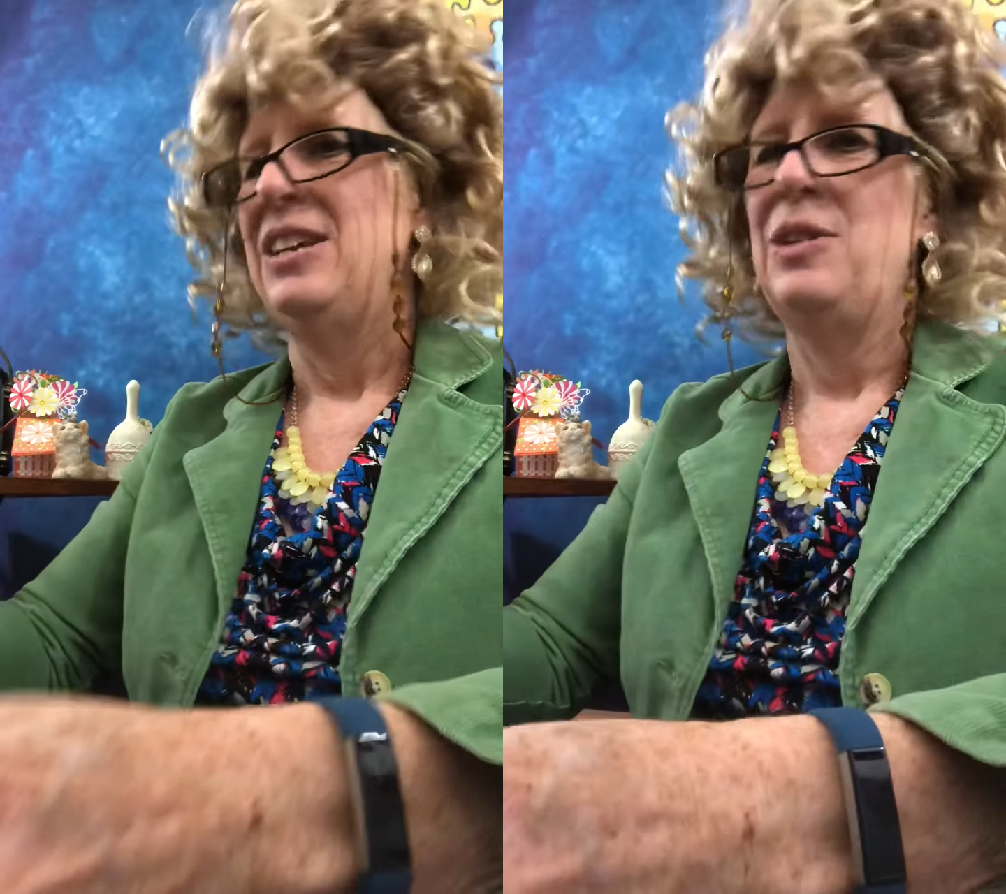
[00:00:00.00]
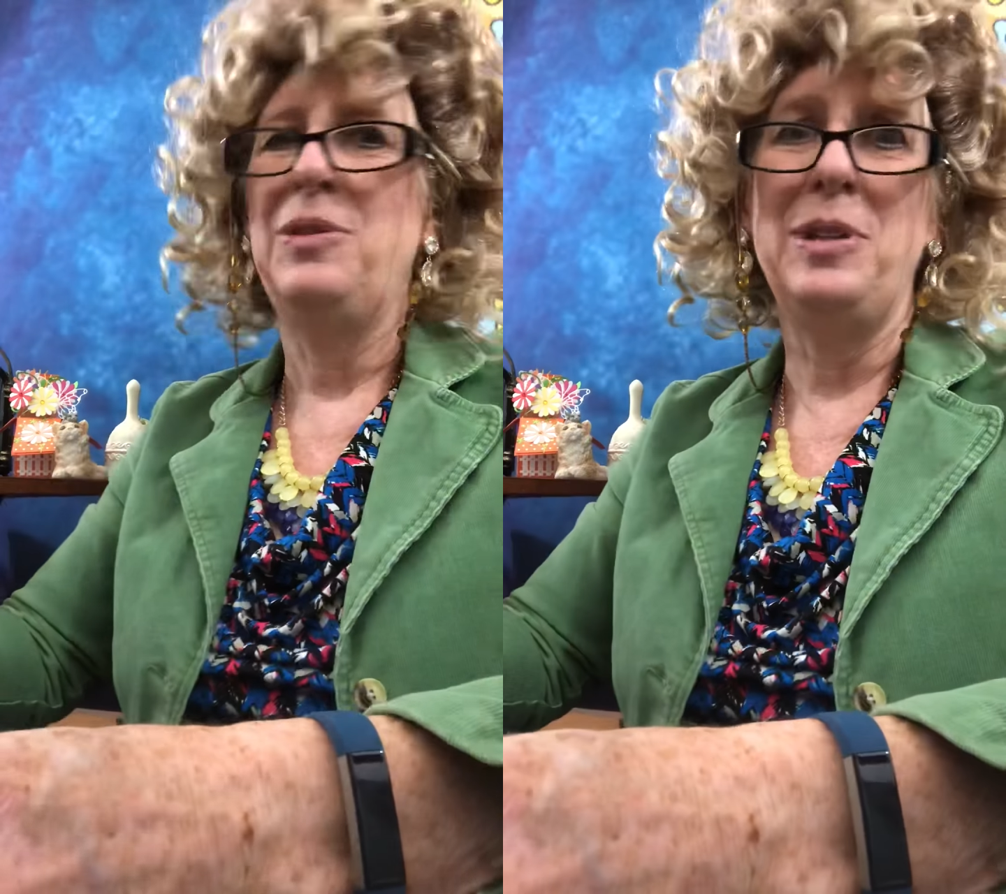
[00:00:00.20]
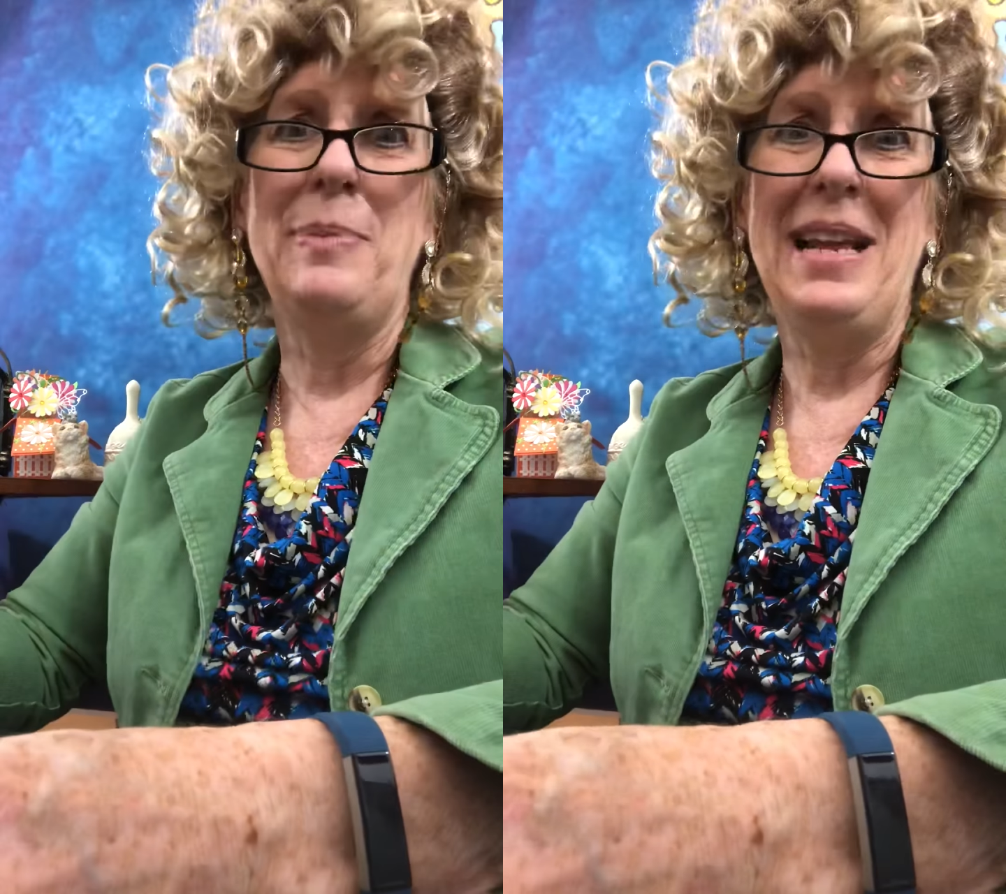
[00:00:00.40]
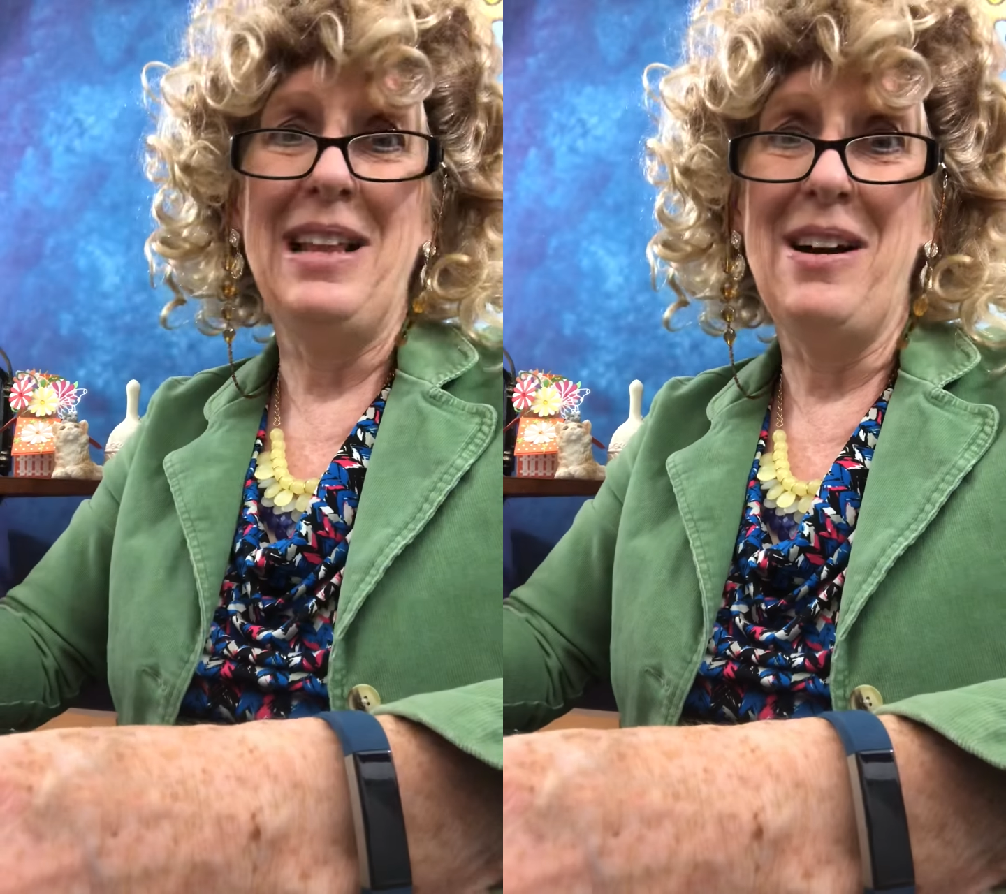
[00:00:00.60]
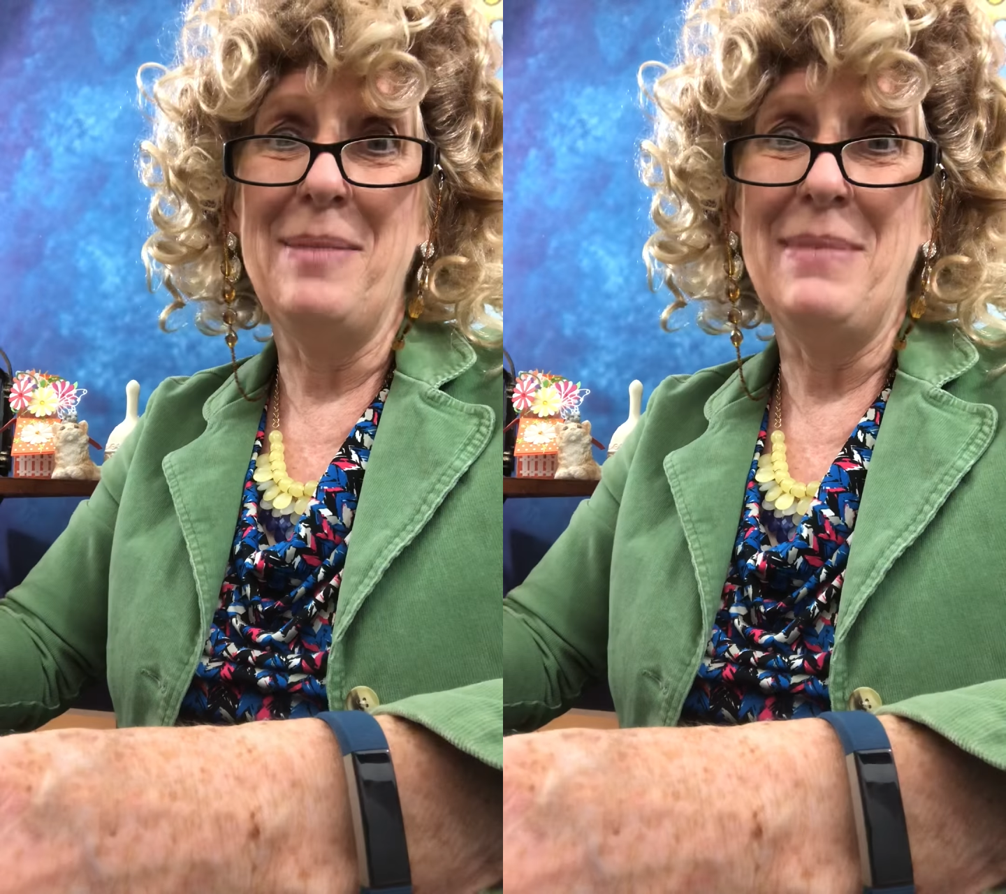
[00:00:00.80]
Or you be
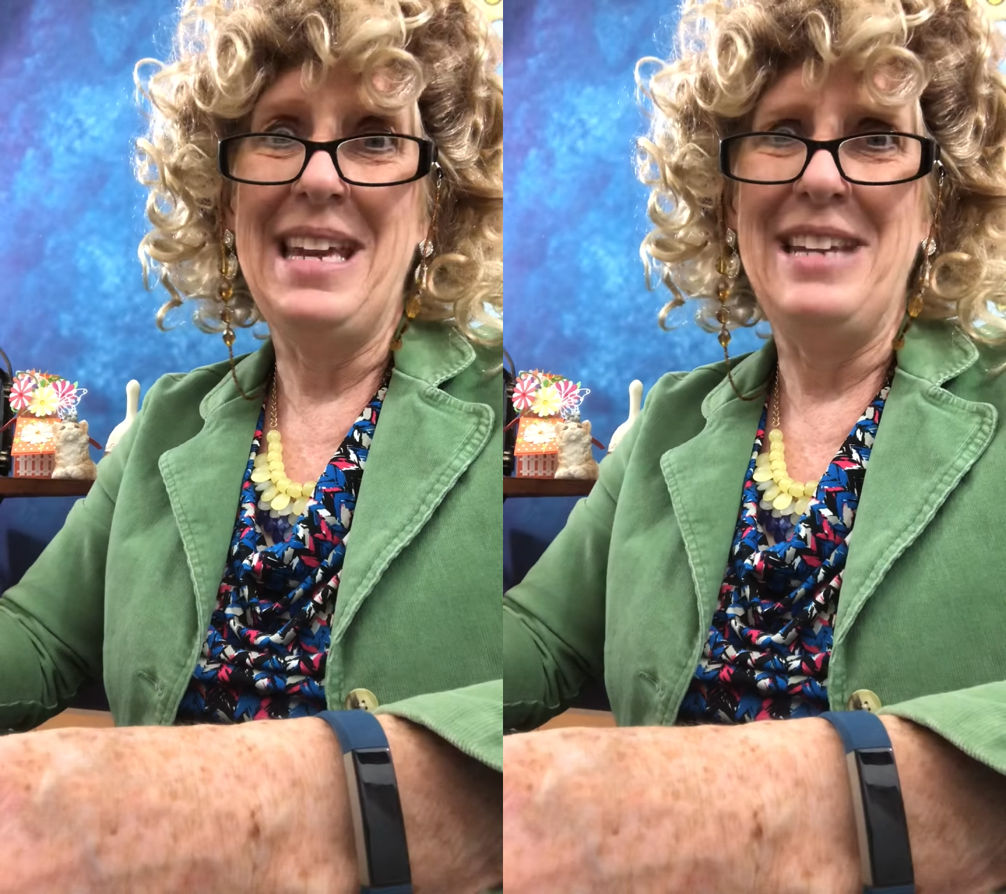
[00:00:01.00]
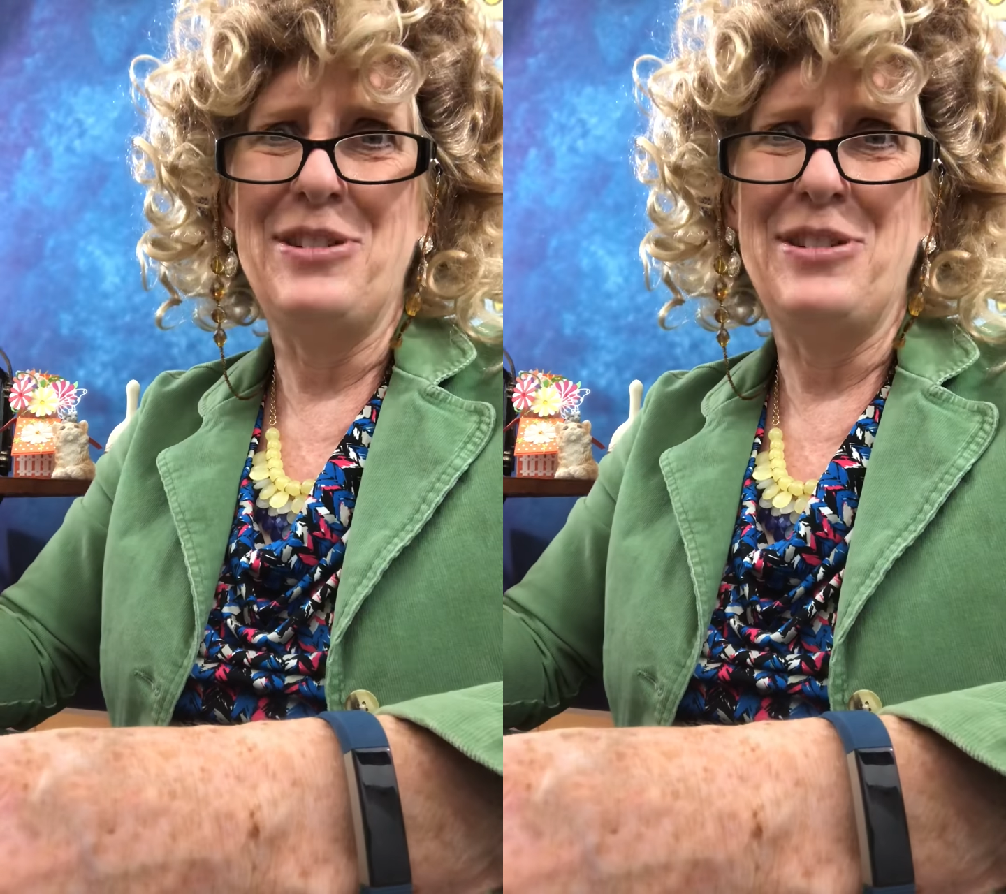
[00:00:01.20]
like me,